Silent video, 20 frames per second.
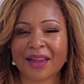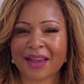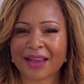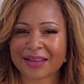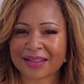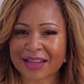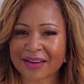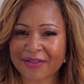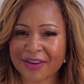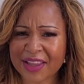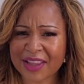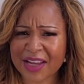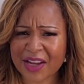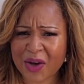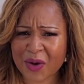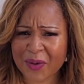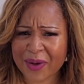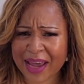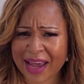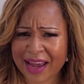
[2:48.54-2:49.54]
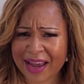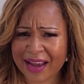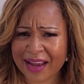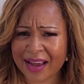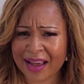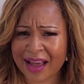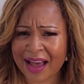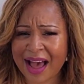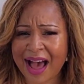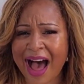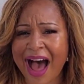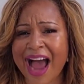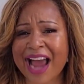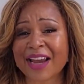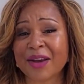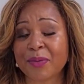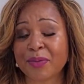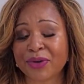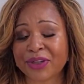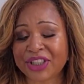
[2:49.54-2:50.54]
"Is everything okay? I
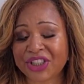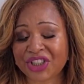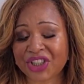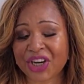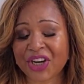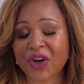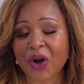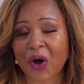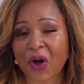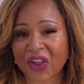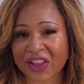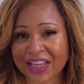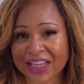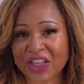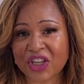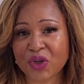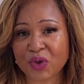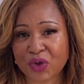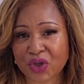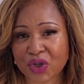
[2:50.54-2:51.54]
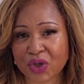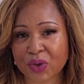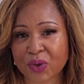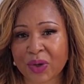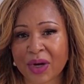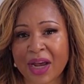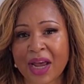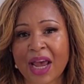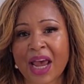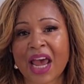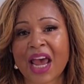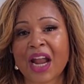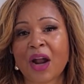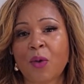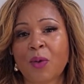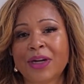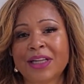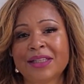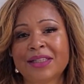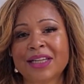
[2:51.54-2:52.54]
appreciate all that you do and I
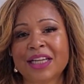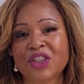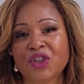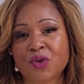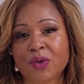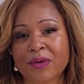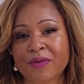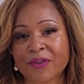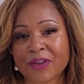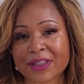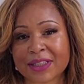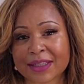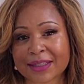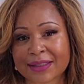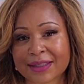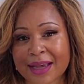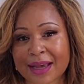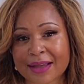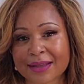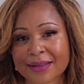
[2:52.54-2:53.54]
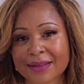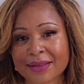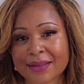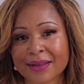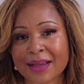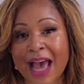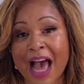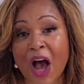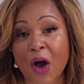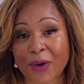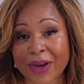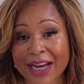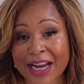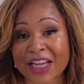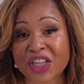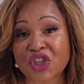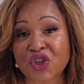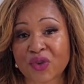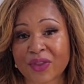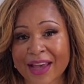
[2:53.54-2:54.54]
want to set you up for success. How can I
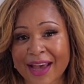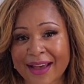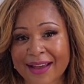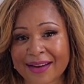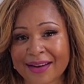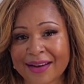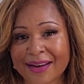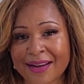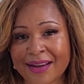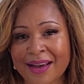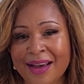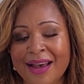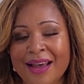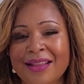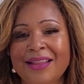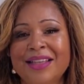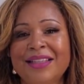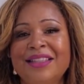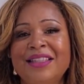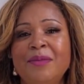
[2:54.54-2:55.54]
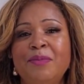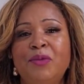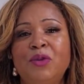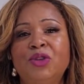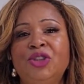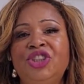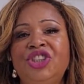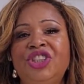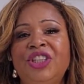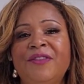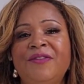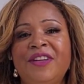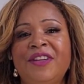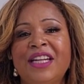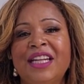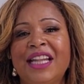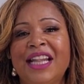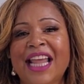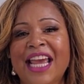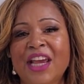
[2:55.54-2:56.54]
do that?" This simple shift
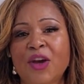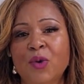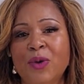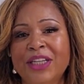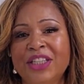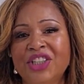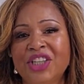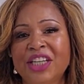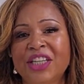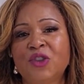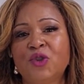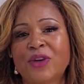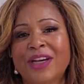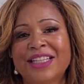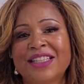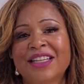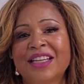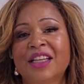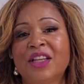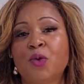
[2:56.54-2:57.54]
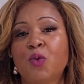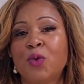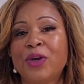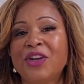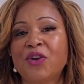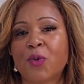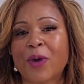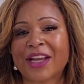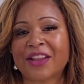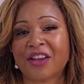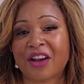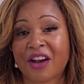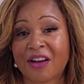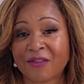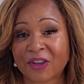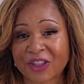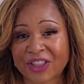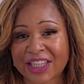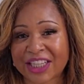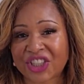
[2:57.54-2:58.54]
in language can drastically redirect the
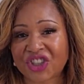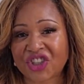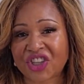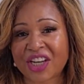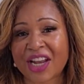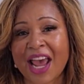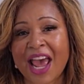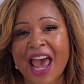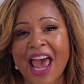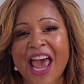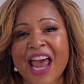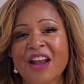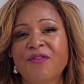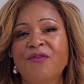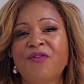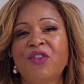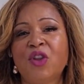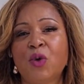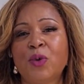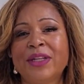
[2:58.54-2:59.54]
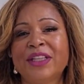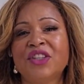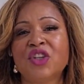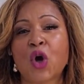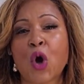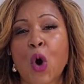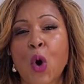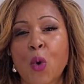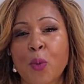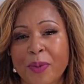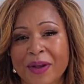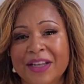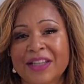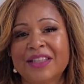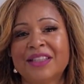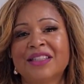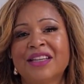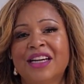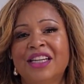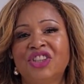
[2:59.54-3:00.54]
conversation and influence open
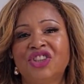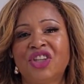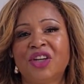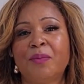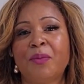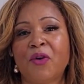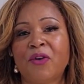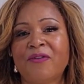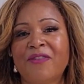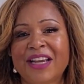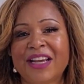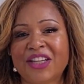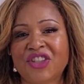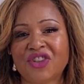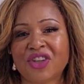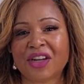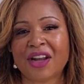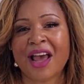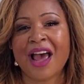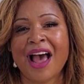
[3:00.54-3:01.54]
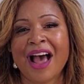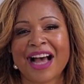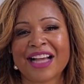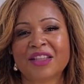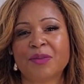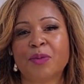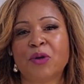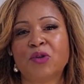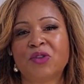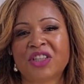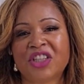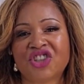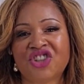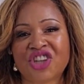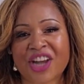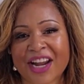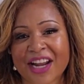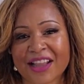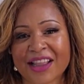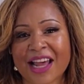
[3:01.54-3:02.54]
discussion and motivation, as opposed to
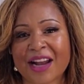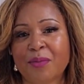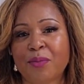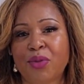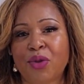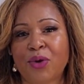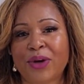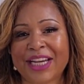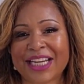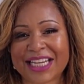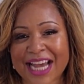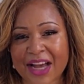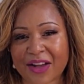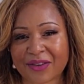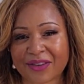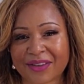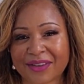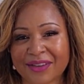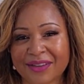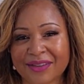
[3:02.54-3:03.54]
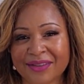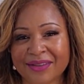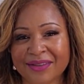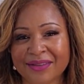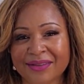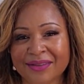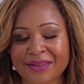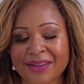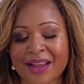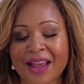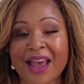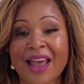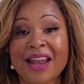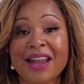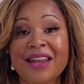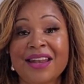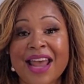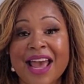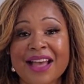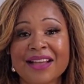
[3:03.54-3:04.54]
shutting that employee down.
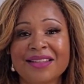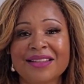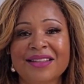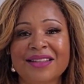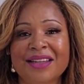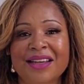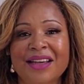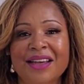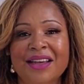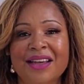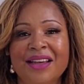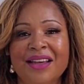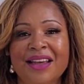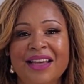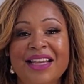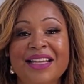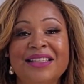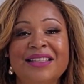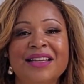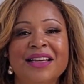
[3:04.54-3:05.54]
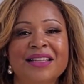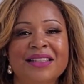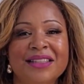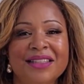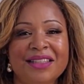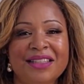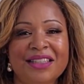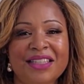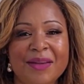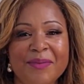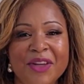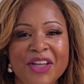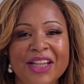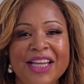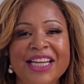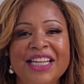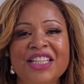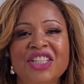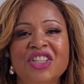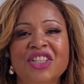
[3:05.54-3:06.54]
Next is
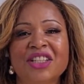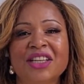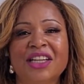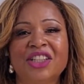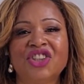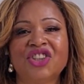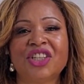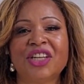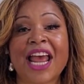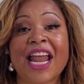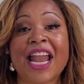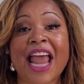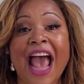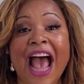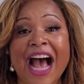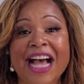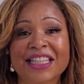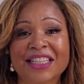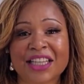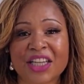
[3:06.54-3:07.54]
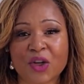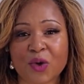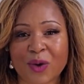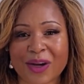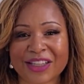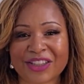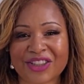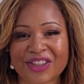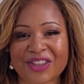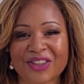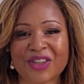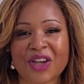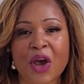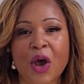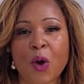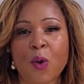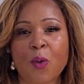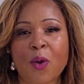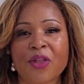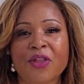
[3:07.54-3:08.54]
stimulating discussion and asking questions
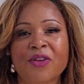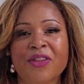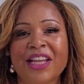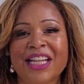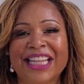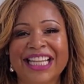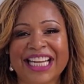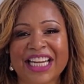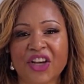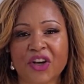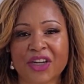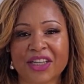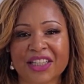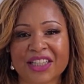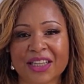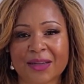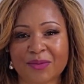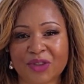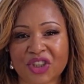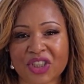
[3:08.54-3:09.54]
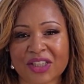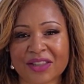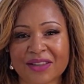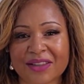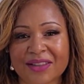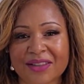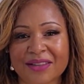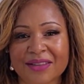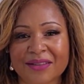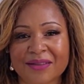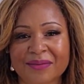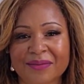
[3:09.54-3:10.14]
rather than leaning on assumptions.